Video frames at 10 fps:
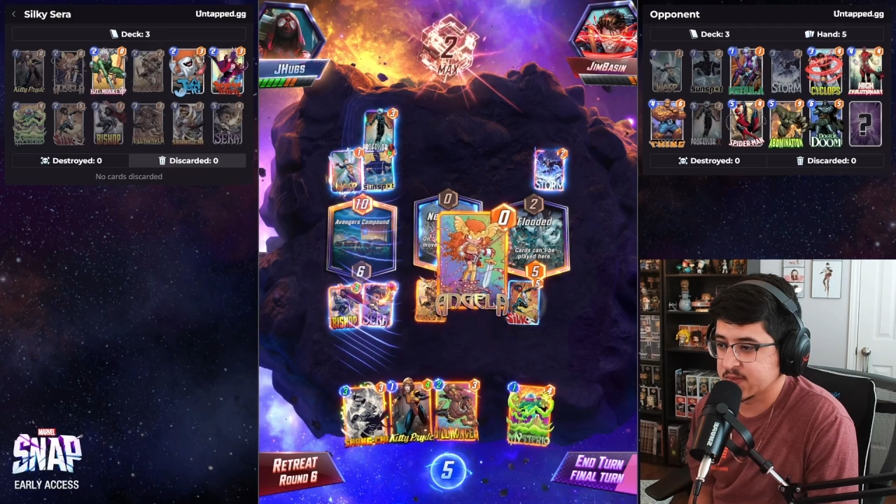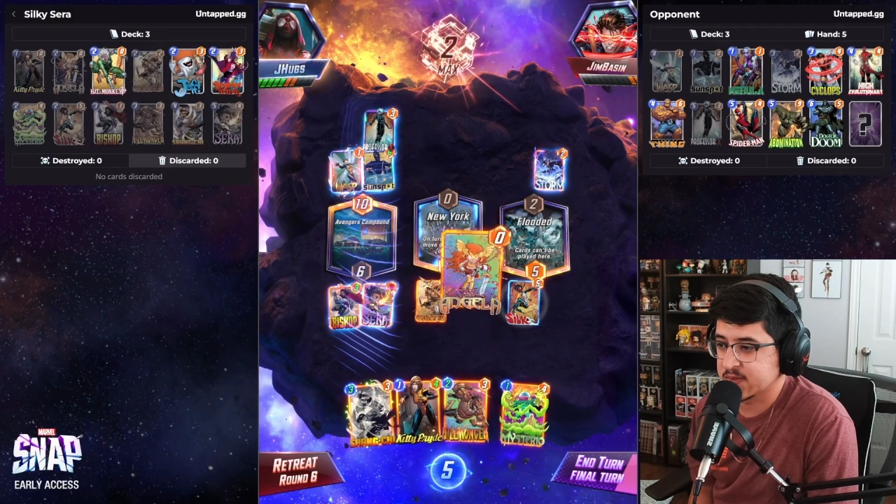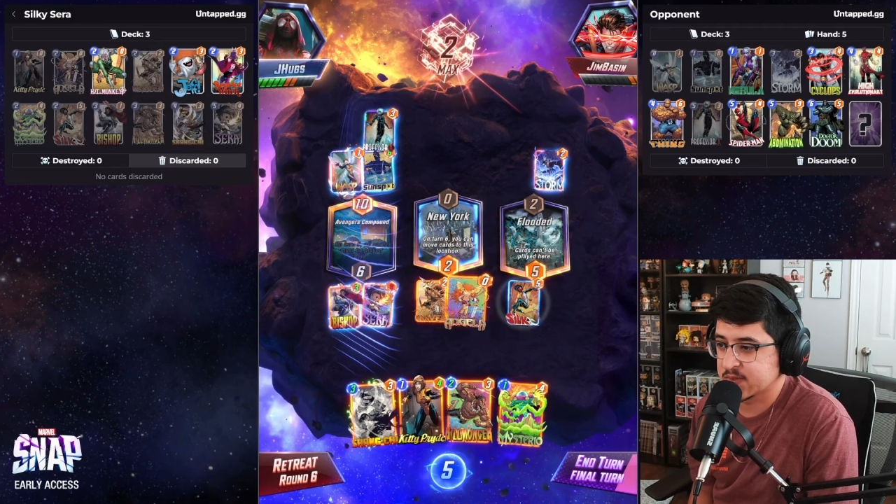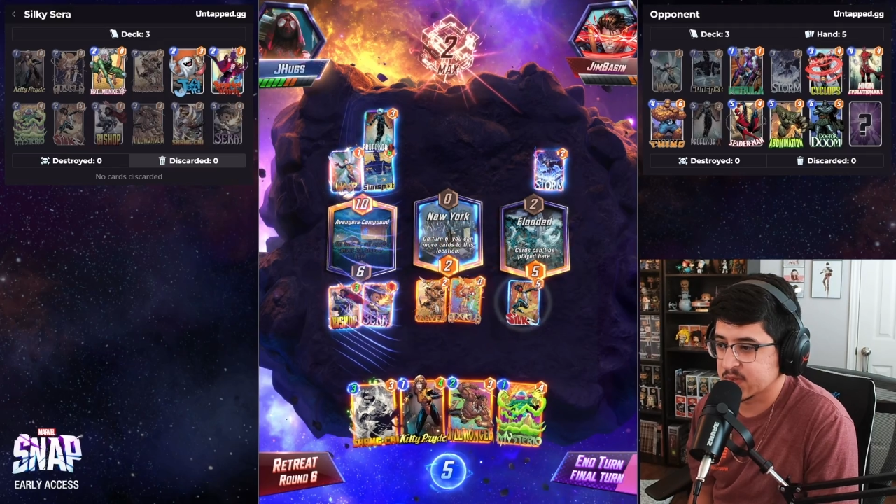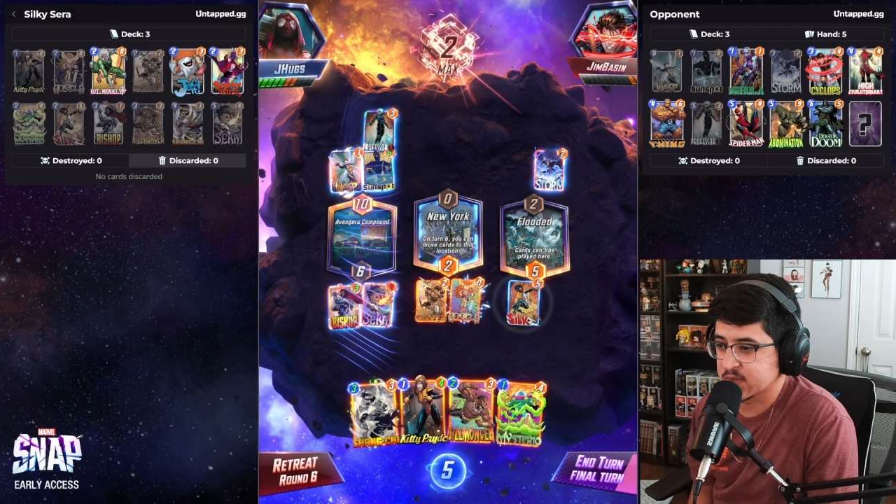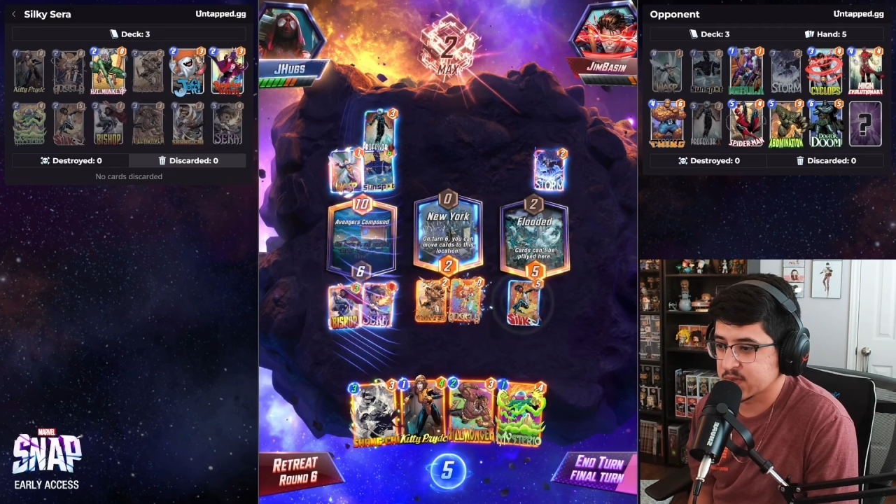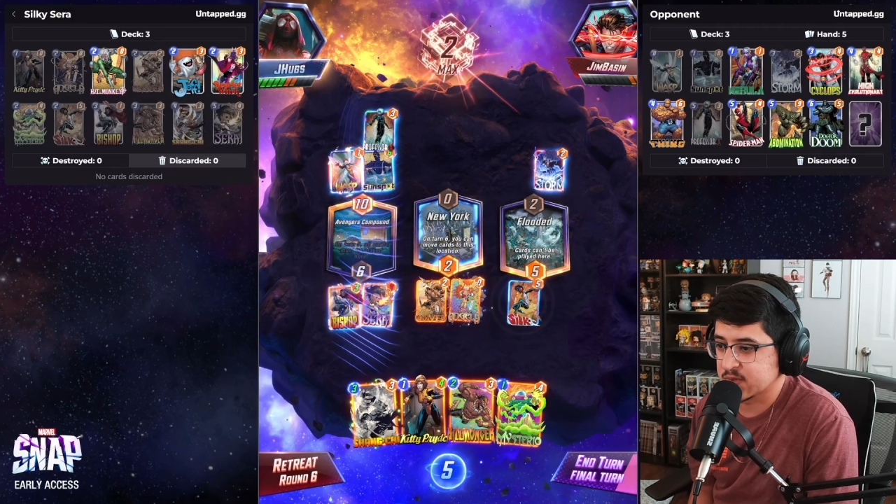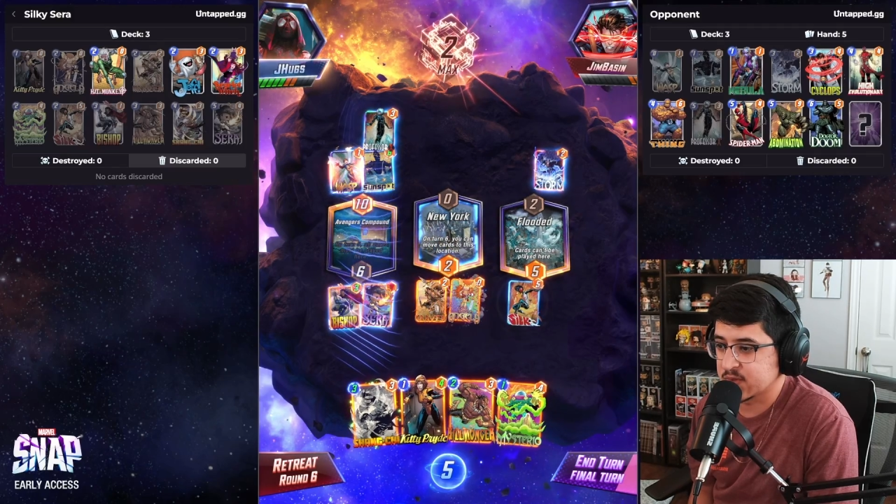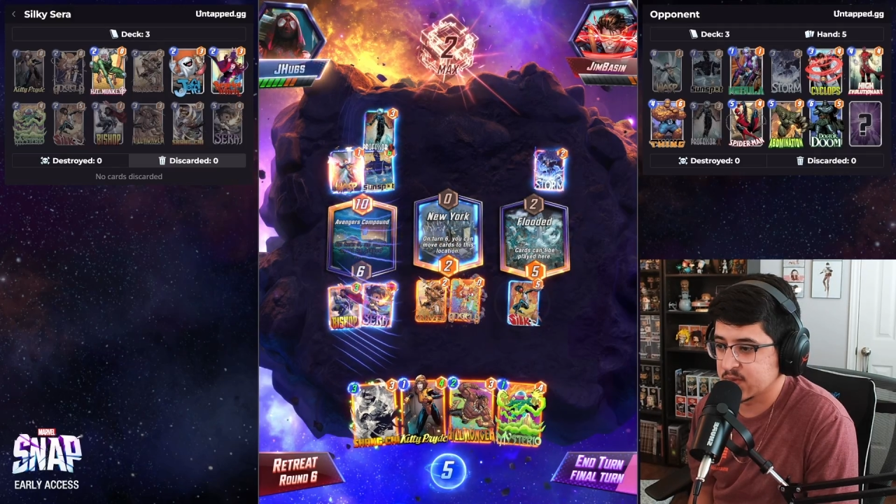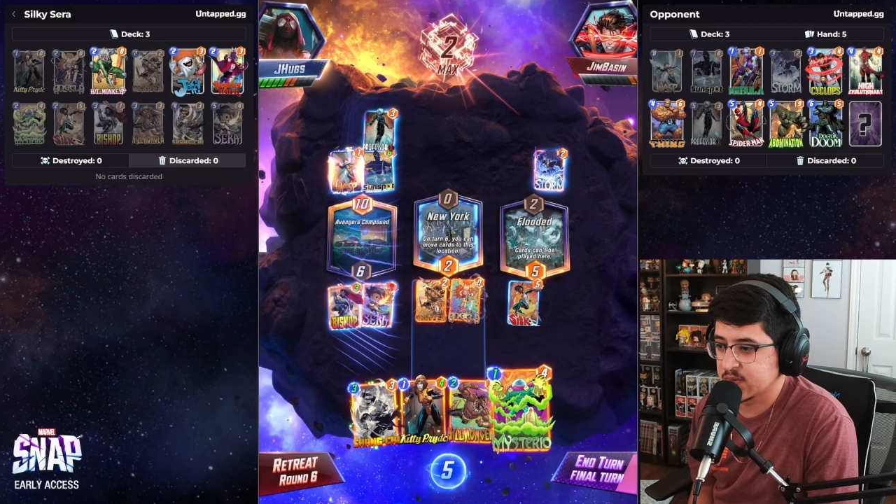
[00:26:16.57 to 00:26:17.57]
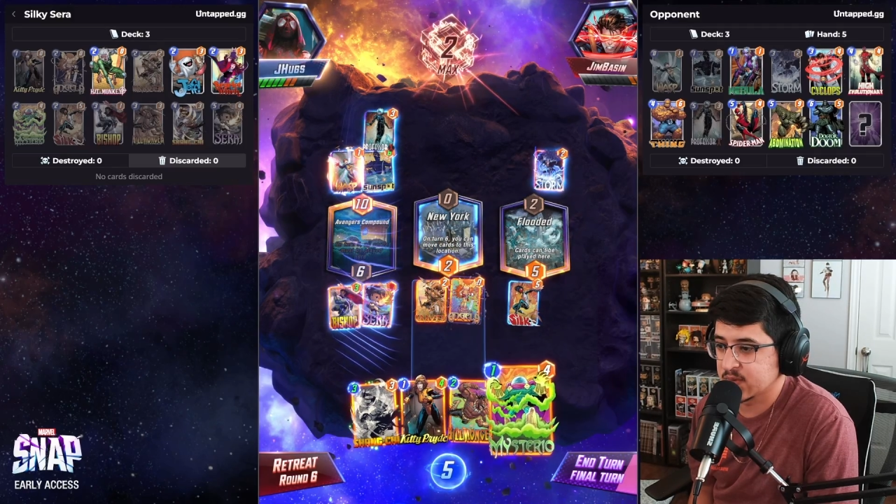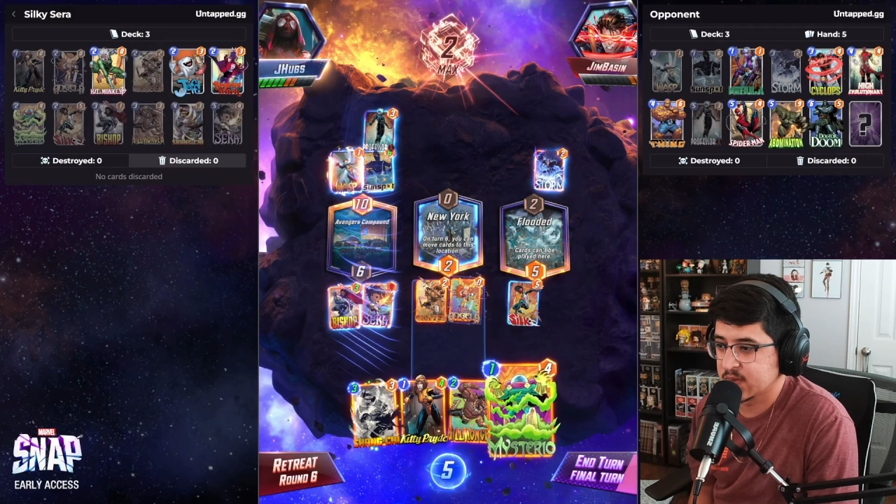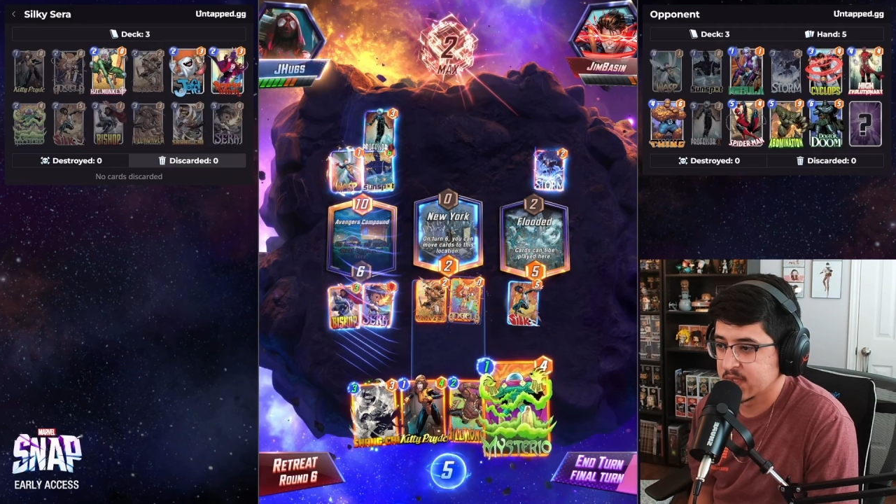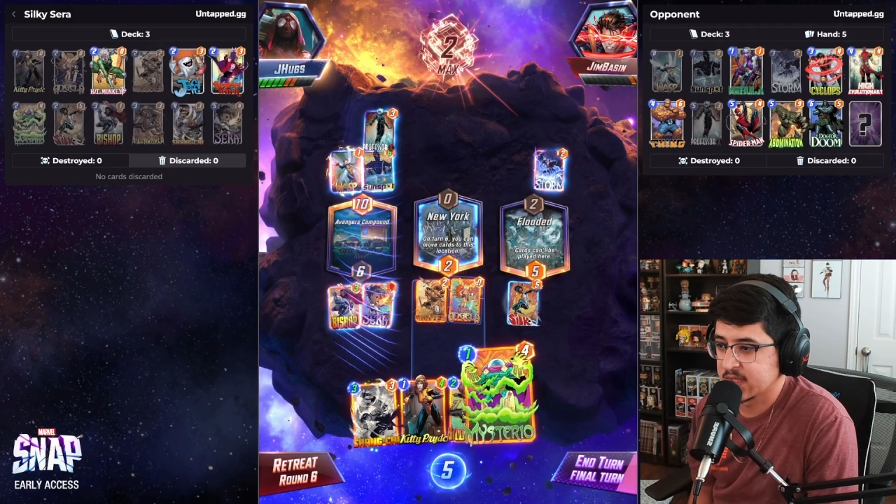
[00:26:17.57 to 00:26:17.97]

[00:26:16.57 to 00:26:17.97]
So let's just do